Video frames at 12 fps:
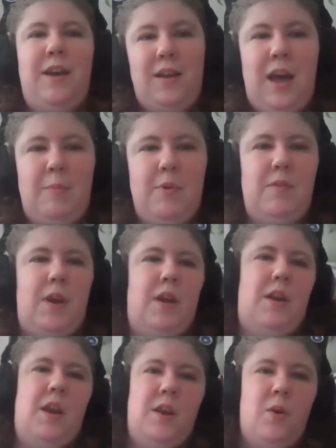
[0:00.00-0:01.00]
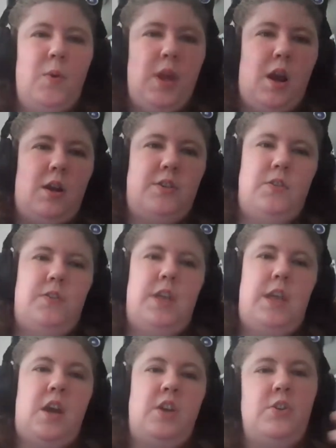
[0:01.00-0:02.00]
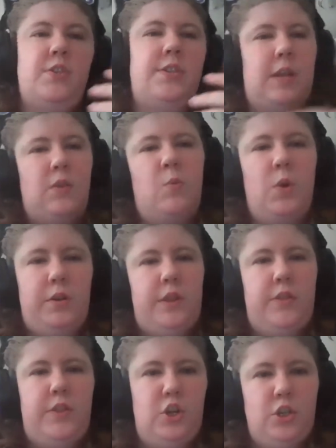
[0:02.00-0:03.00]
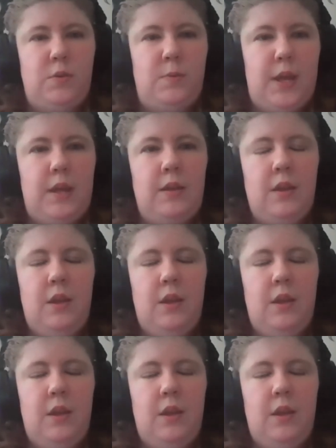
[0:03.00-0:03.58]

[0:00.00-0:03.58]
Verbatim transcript: copyright and OER so that they understand the work that they're doing.